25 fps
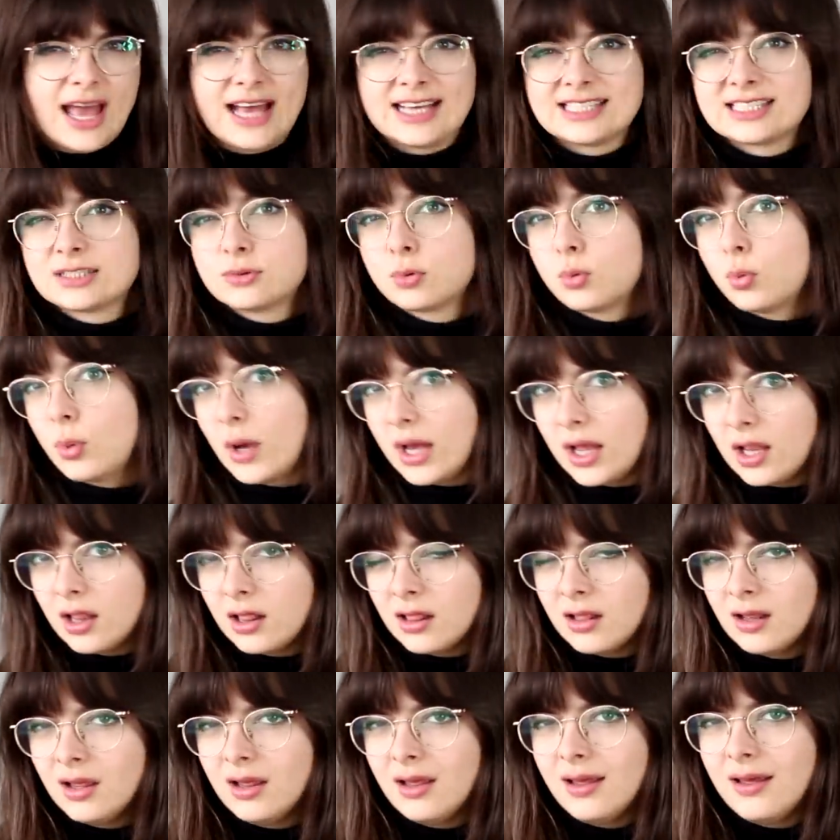as
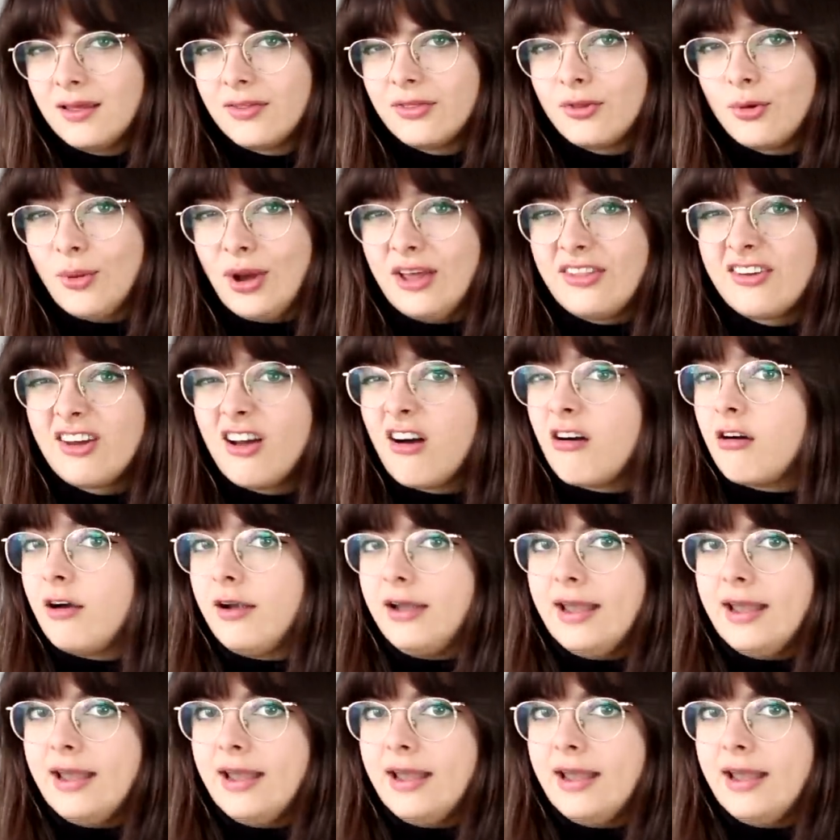well the way they are